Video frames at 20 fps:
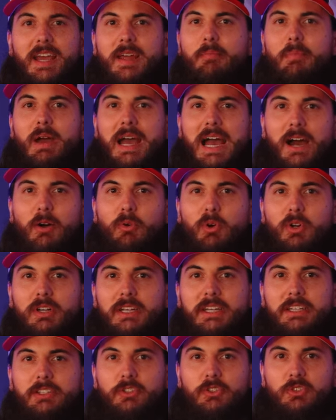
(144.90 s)
and power
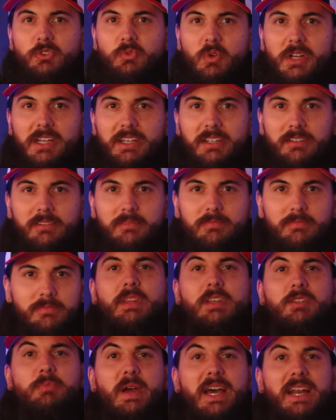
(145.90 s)
in your swing.
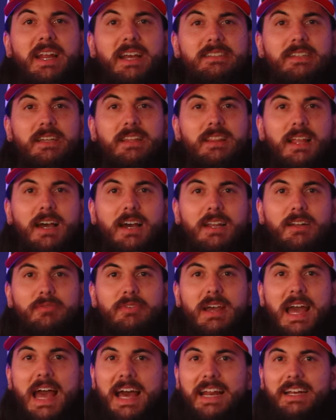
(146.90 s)
This bat has a lot
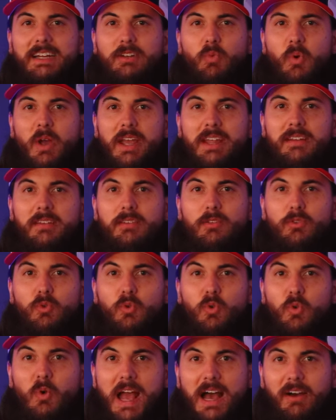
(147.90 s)
of added weight
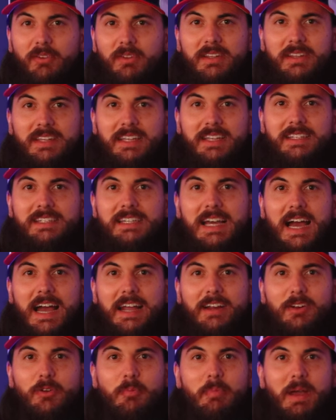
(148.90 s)
throughout the
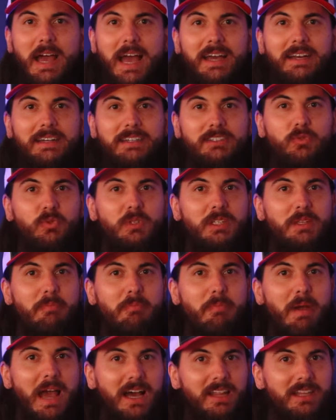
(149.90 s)
entire bat. It's really
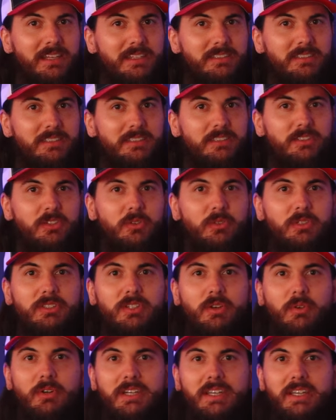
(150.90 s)
balanced, and so it's
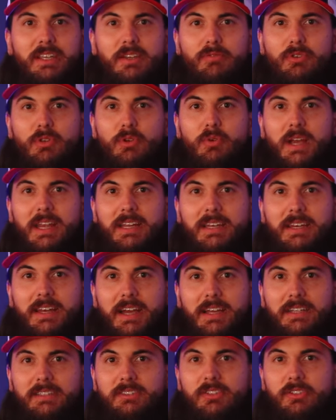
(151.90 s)
going to give you a
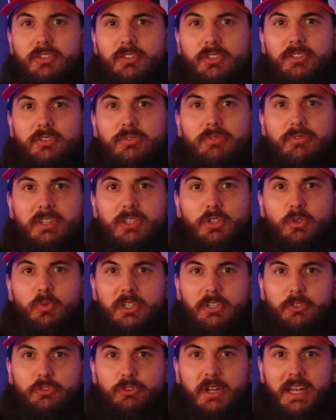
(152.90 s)
nice, good feel
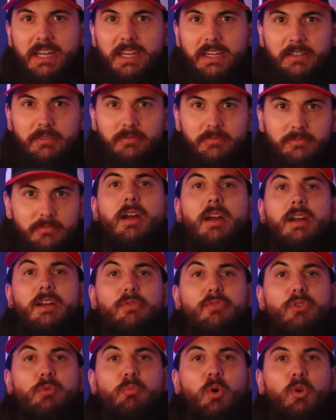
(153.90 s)
when you're training. All right, a
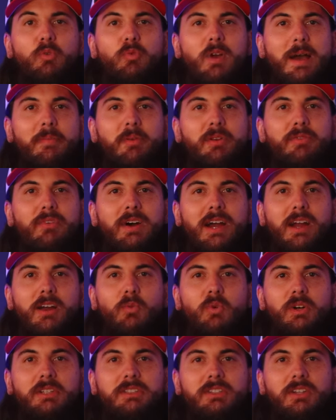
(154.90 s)
few more rapid fire
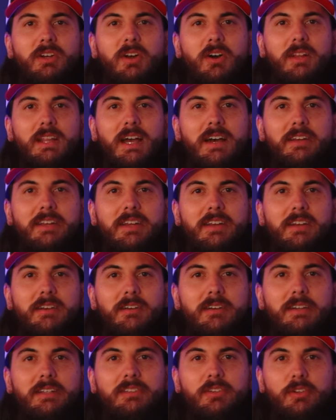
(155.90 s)
ones to call out
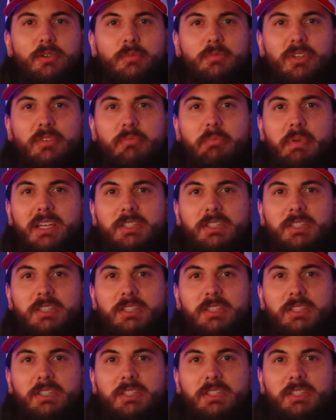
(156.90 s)
here in terms of